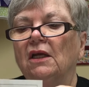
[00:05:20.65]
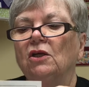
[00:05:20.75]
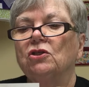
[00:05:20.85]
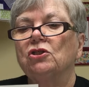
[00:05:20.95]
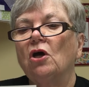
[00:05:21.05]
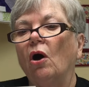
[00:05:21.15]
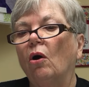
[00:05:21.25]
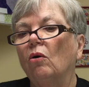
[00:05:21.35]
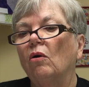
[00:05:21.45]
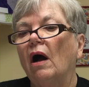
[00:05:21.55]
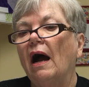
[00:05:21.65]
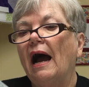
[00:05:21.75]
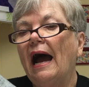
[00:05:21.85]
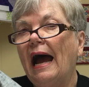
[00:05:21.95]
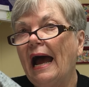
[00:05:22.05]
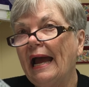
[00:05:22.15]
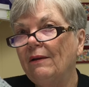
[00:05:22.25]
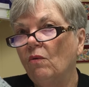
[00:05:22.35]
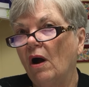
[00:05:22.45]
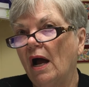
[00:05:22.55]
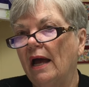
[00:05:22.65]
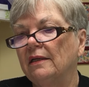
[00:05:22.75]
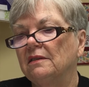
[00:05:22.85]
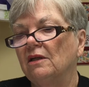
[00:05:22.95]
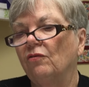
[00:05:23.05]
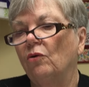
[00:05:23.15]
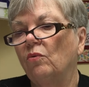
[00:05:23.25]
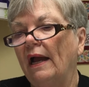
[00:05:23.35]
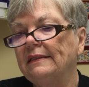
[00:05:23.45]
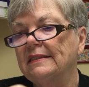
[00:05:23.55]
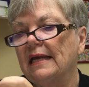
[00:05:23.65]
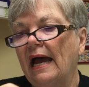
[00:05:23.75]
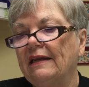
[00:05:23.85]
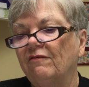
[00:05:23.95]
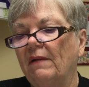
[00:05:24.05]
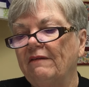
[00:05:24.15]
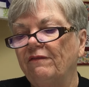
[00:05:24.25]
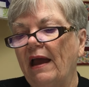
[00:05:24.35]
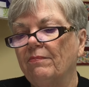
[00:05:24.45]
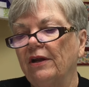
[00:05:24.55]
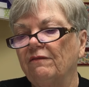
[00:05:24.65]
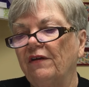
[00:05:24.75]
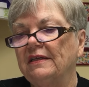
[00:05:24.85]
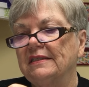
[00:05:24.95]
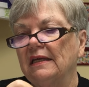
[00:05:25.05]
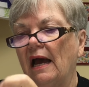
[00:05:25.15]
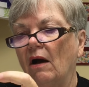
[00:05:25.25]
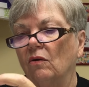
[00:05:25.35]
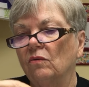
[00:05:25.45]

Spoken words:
So I want the right side of my fabric facing out,